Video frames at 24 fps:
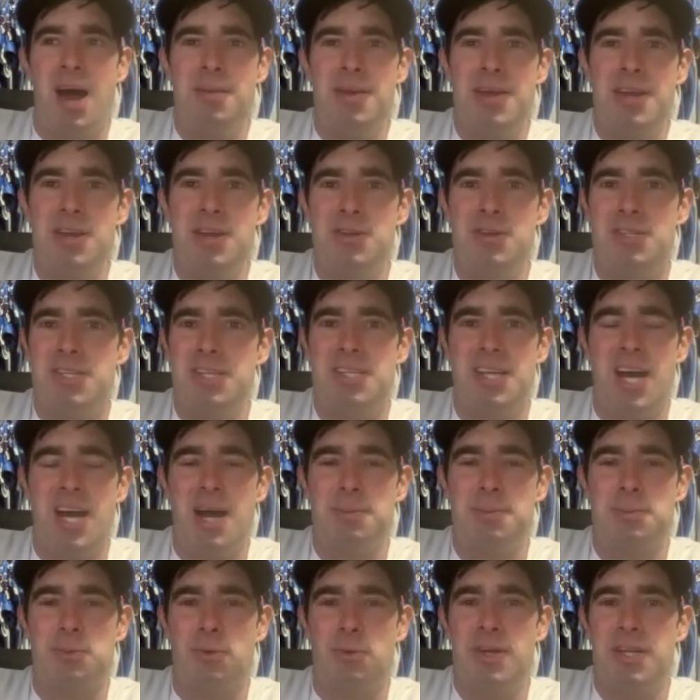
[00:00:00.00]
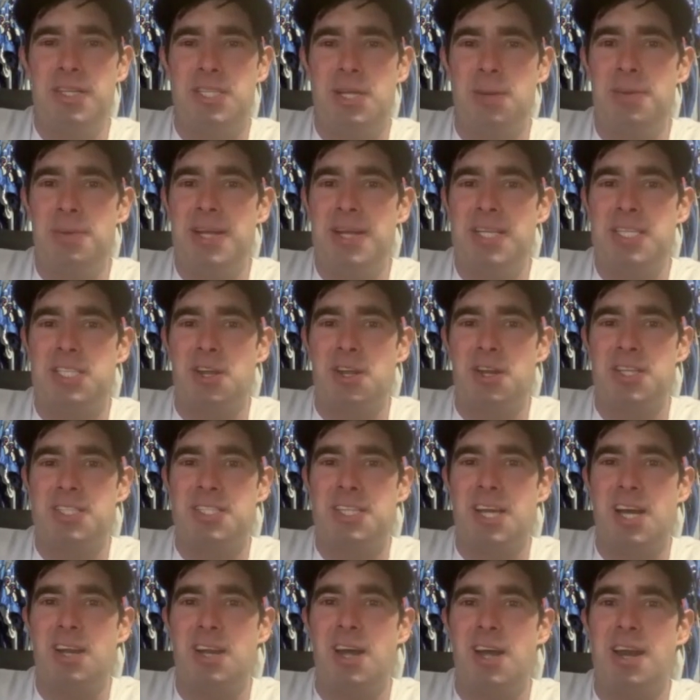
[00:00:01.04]
I mean, you see times where somebody gets on the
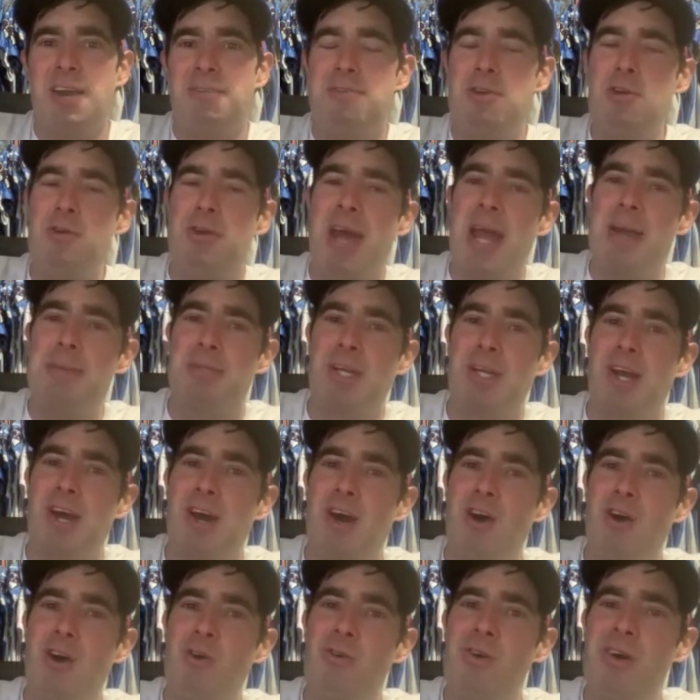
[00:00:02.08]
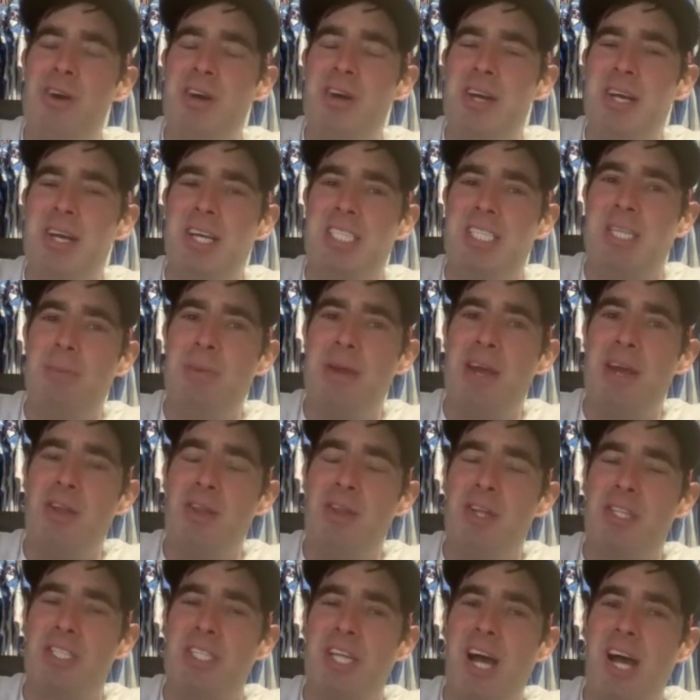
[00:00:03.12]
sideline. A few games ago, somebody got
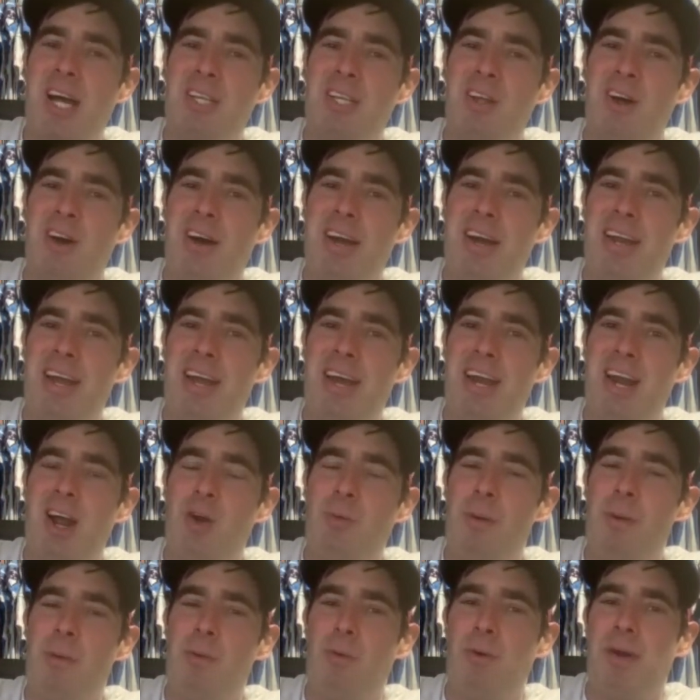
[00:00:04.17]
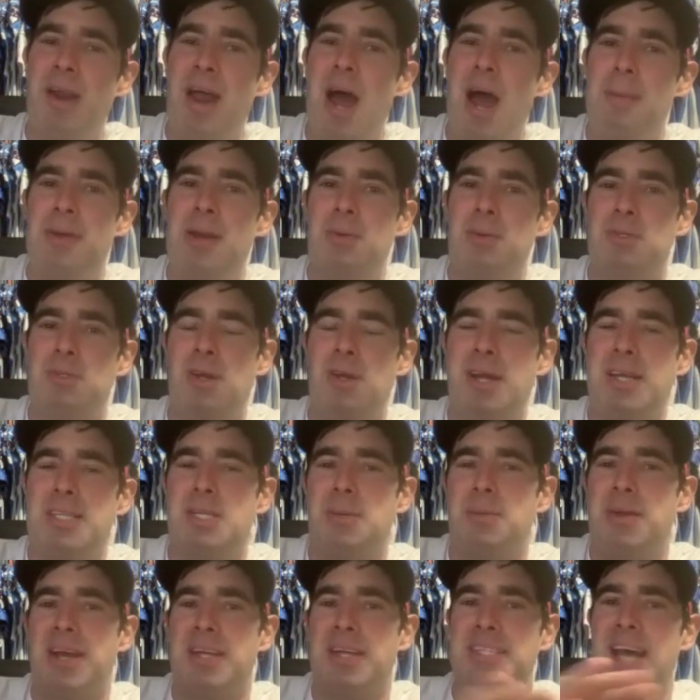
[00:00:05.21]
on the sideline, and I don't remember what happened. It was like
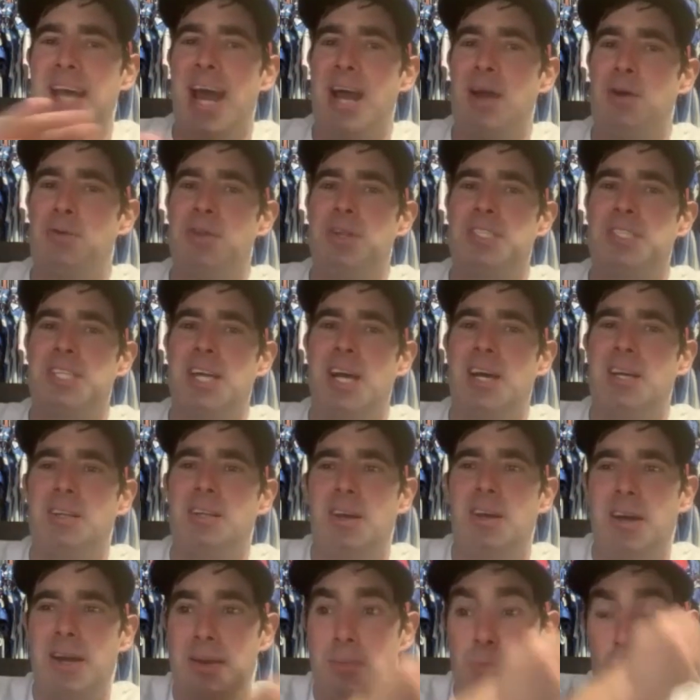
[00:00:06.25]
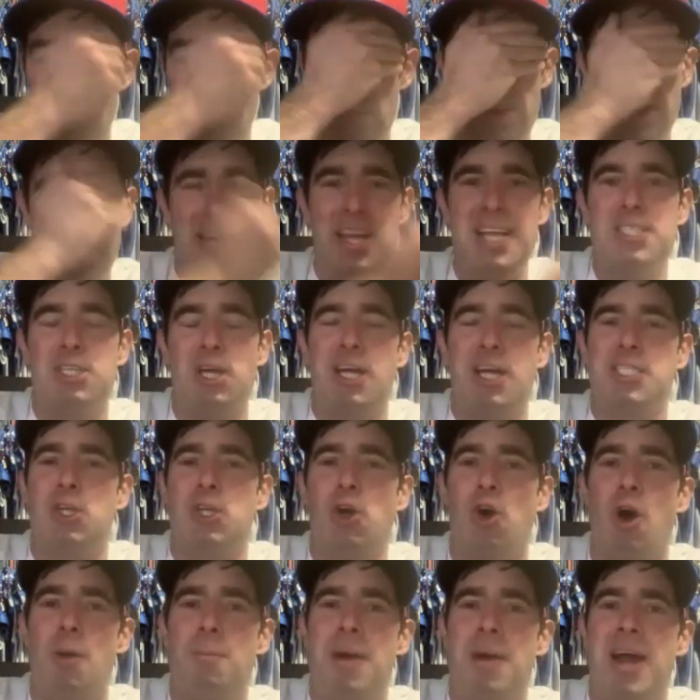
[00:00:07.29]
somebody got tackled on the sideline, and he's like
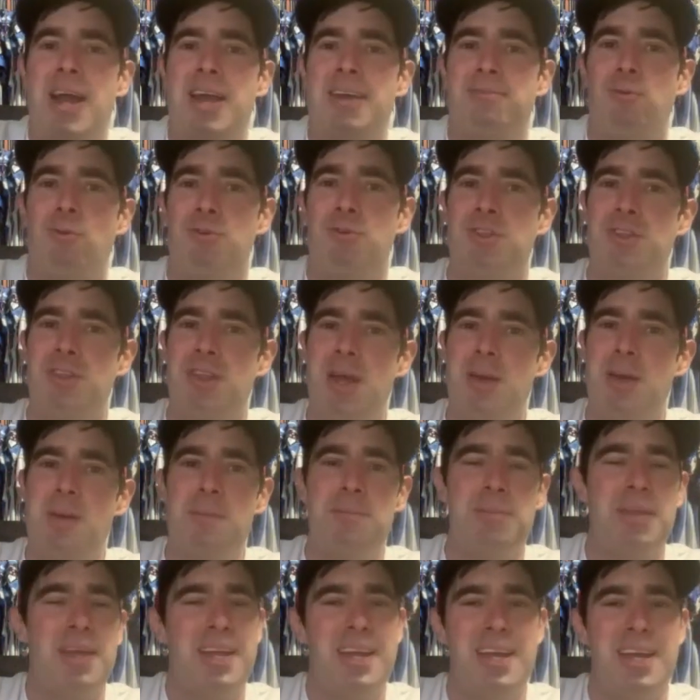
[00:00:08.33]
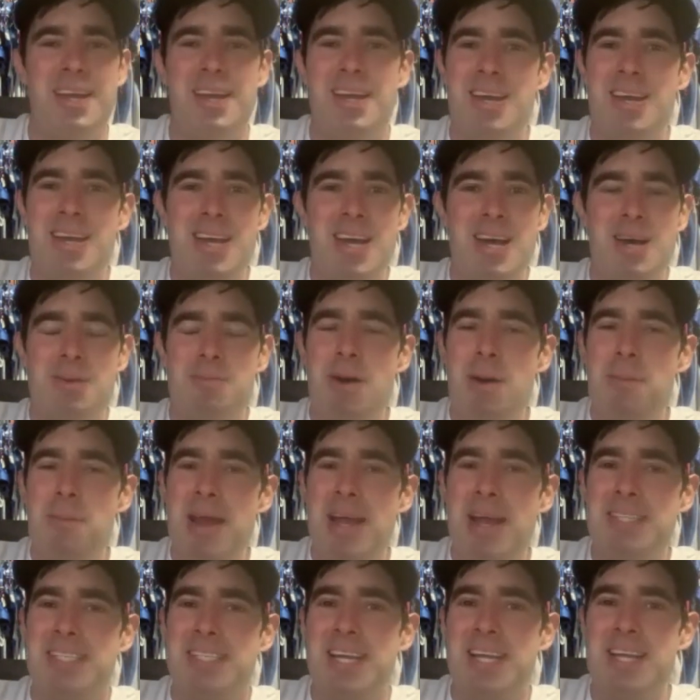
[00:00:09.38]
jawing back and forth with them. I'm thinking, my
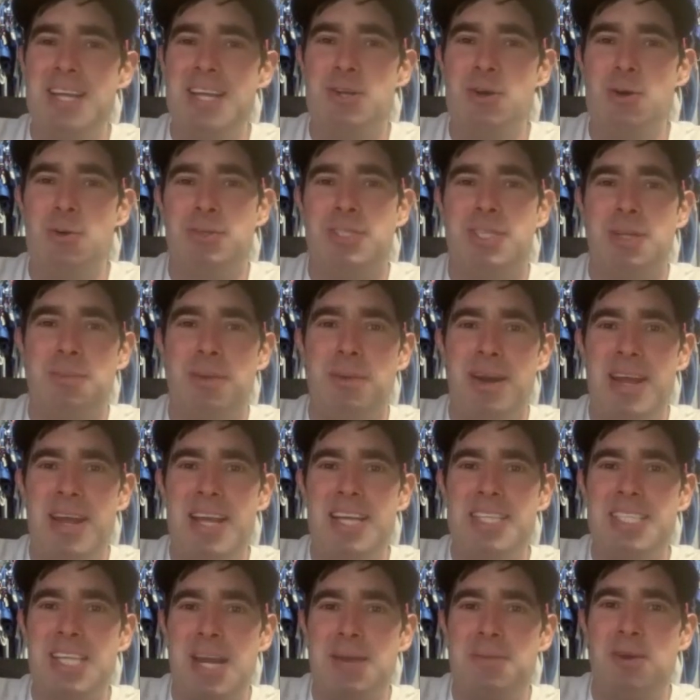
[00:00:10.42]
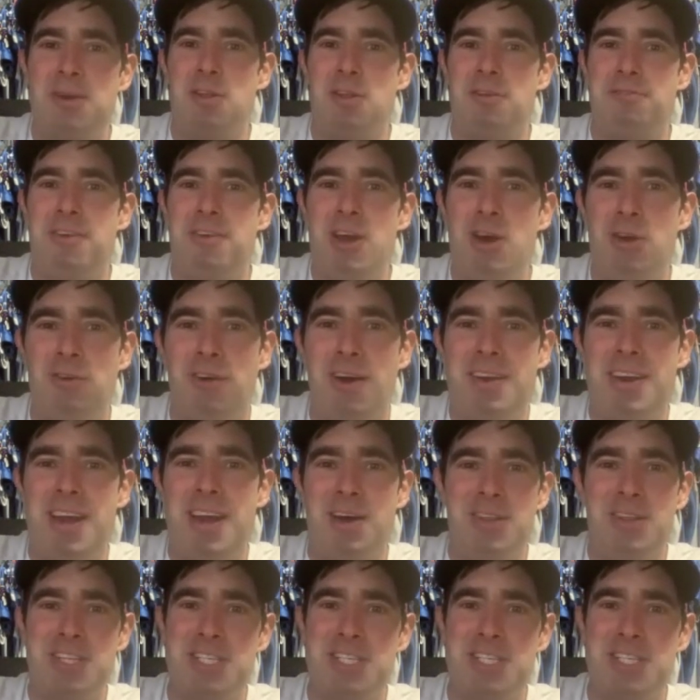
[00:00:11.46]
man's getting into it with somebody. He's not even on the field right now.